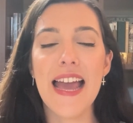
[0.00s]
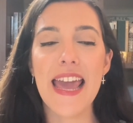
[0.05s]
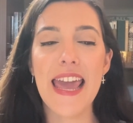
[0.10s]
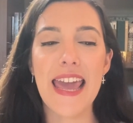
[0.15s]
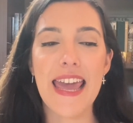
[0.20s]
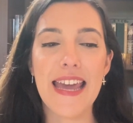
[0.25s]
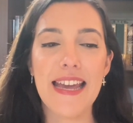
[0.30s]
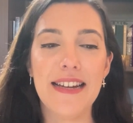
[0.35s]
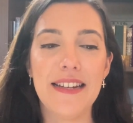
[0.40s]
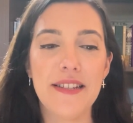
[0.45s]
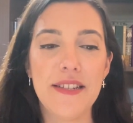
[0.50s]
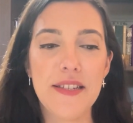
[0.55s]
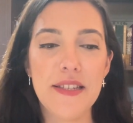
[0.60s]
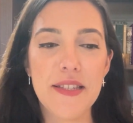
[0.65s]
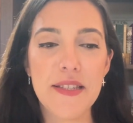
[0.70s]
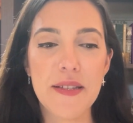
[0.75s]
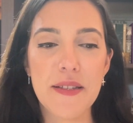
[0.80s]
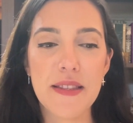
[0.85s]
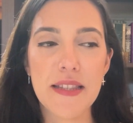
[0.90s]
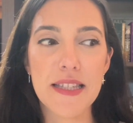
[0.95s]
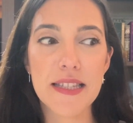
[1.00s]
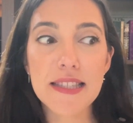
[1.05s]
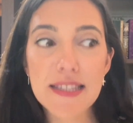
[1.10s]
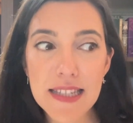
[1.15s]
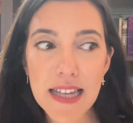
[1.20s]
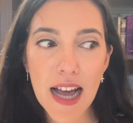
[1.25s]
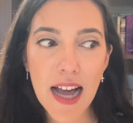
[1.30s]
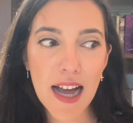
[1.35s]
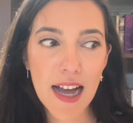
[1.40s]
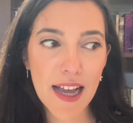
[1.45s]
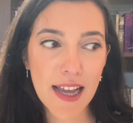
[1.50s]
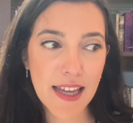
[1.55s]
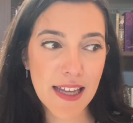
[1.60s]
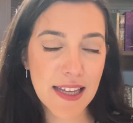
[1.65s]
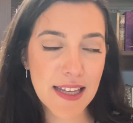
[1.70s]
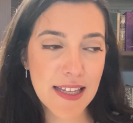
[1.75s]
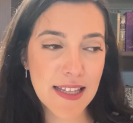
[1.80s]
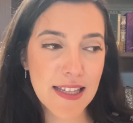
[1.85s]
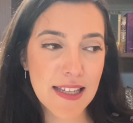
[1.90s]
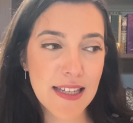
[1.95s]
And this guy,
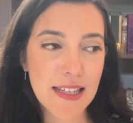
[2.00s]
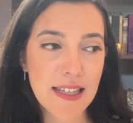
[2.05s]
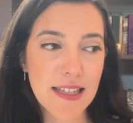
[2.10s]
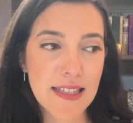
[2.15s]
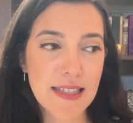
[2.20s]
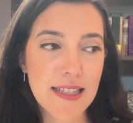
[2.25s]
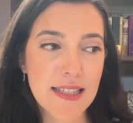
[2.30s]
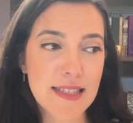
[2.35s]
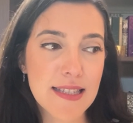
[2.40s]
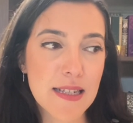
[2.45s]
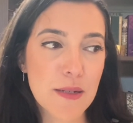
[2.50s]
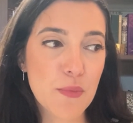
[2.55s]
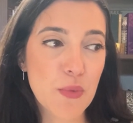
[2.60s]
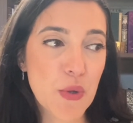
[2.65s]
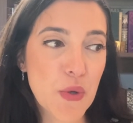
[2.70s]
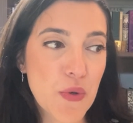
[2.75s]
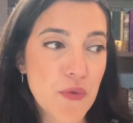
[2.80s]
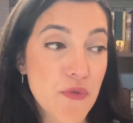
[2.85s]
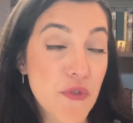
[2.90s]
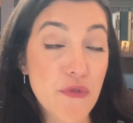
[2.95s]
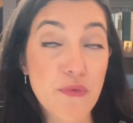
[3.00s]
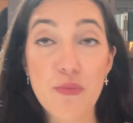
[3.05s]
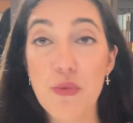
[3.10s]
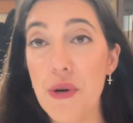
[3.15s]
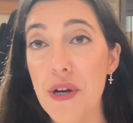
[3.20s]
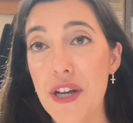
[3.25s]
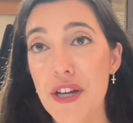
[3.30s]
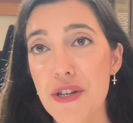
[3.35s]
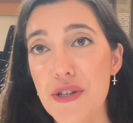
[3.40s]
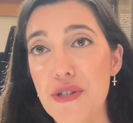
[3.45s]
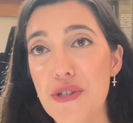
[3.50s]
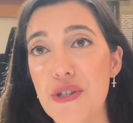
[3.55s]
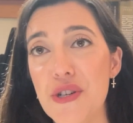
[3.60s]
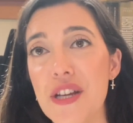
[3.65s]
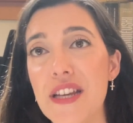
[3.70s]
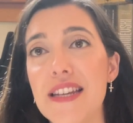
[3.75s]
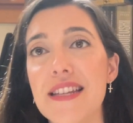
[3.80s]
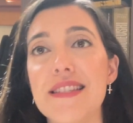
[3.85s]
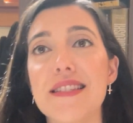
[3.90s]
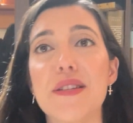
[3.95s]
he doesn't approve of bridge.
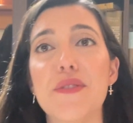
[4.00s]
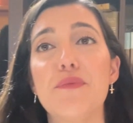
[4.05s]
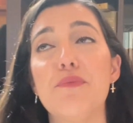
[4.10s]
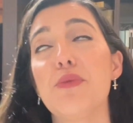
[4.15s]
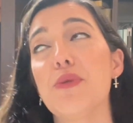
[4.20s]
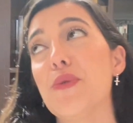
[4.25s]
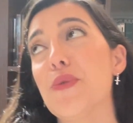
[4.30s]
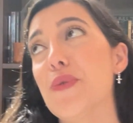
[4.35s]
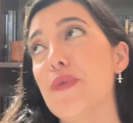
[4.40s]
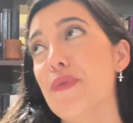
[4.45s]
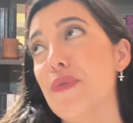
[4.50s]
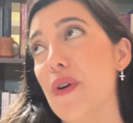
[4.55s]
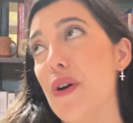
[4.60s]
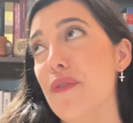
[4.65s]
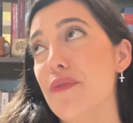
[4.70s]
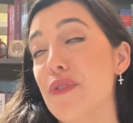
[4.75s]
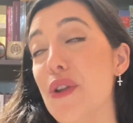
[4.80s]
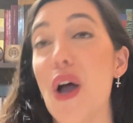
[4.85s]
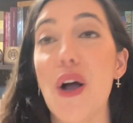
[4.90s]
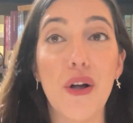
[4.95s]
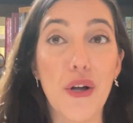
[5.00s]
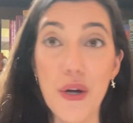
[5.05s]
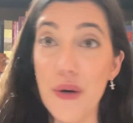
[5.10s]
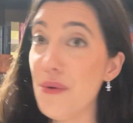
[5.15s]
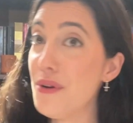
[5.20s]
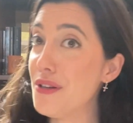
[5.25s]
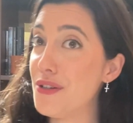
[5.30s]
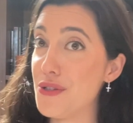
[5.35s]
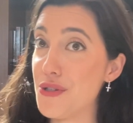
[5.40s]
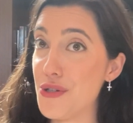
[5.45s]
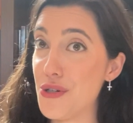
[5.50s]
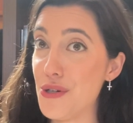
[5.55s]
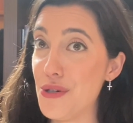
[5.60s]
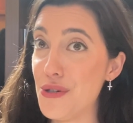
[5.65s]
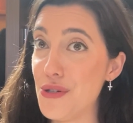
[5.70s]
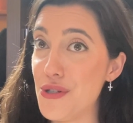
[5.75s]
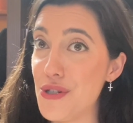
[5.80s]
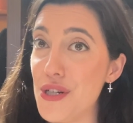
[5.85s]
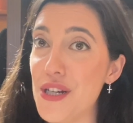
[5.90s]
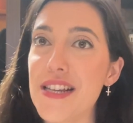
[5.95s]
He doesn't approve of not going to
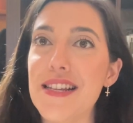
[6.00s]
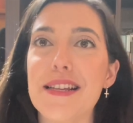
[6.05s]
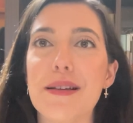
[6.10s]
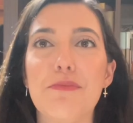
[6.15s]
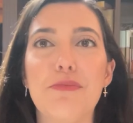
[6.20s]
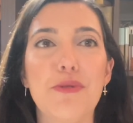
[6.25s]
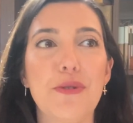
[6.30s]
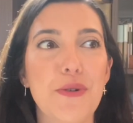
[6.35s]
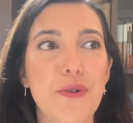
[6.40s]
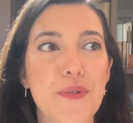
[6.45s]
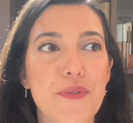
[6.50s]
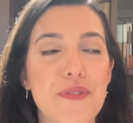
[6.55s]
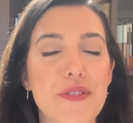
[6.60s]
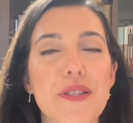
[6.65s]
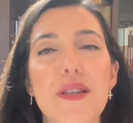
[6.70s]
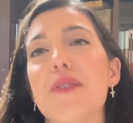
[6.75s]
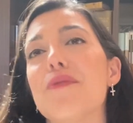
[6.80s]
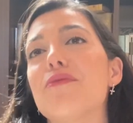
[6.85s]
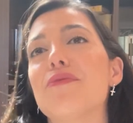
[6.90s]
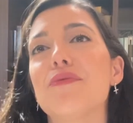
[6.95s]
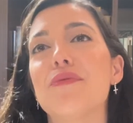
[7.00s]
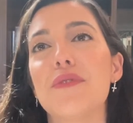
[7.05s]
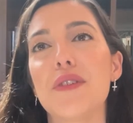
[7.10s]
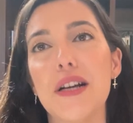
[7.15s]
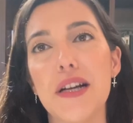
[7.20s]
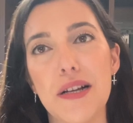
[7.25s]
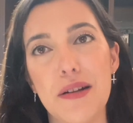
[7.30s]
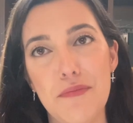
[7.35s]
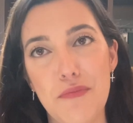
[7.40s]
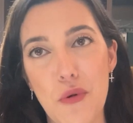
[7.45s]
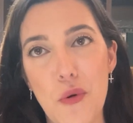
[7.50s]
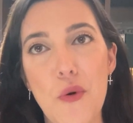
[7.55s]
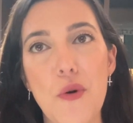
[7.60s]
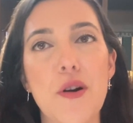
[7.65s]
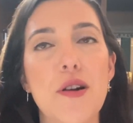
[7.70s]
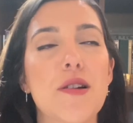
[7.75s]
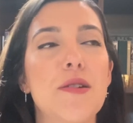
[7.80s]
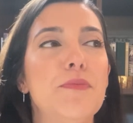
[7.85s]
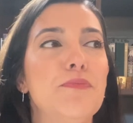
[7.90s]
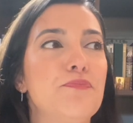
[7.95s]
church. He approves of a
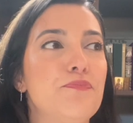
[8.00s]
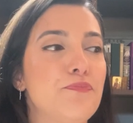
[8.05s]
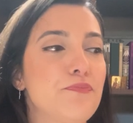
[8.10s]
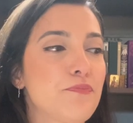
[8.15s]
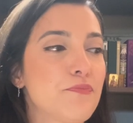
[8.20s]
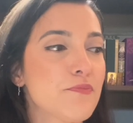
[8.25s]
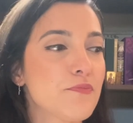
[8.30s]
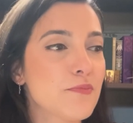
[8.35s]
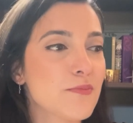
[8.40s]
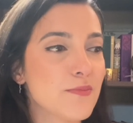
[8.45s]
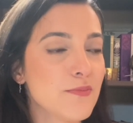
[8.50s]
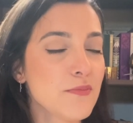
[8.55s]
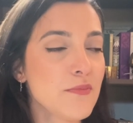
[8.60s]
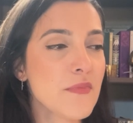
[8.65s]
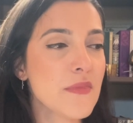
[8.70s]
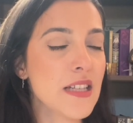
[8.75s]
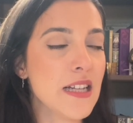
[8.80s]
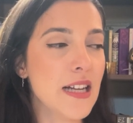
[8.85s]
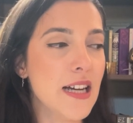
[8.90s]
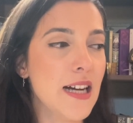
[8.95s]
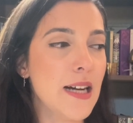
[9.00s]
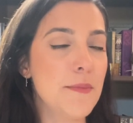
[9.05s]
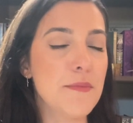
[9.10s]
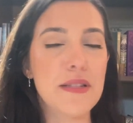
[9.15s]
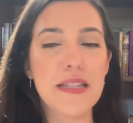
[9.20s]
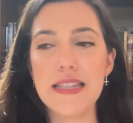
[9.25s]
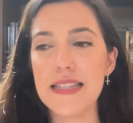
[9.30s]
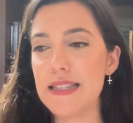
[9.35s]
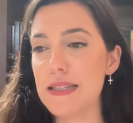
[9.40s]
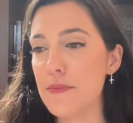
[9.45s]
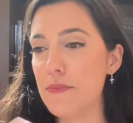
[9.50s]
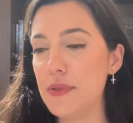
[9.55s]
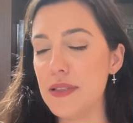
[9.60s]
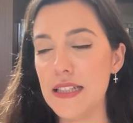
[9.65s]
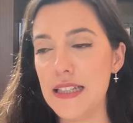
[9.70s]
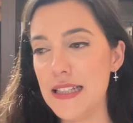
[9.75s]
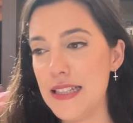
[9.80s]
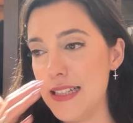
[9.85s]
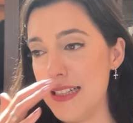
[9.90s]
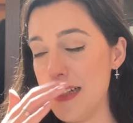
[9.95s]
more
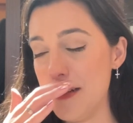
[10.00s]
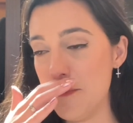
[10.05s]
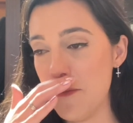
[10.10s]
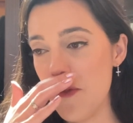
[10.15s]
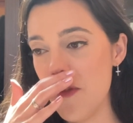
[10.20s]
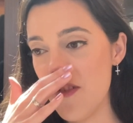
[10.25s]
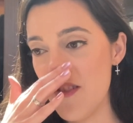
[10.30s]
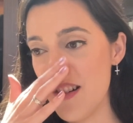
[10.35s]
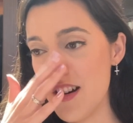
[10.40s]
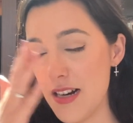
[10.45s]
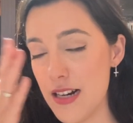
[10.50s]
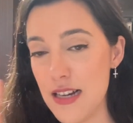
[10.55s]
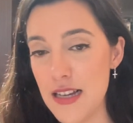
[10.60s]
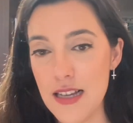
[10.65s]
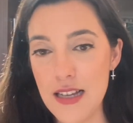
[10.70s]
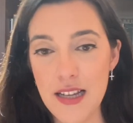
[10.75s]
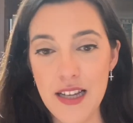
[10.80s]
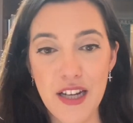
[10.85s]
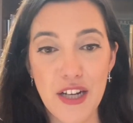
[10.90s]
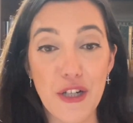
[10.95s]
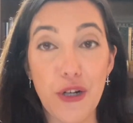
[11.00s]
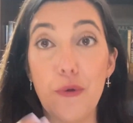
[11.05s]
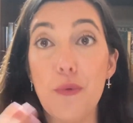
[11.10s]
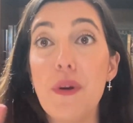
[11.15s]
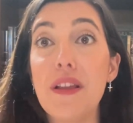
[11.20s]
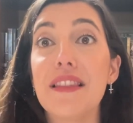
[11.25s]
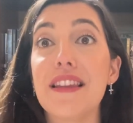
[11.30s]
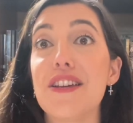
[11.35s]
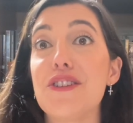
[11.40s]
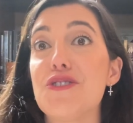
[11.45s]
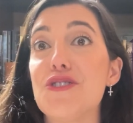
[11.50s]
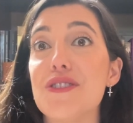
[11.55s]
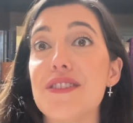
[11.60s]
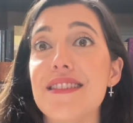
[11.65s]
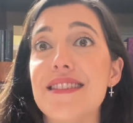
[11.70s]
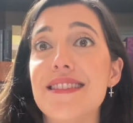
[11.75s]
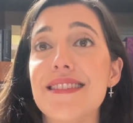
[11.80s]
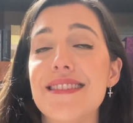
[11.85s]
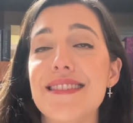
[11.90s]
disciplined and a more, you know, religious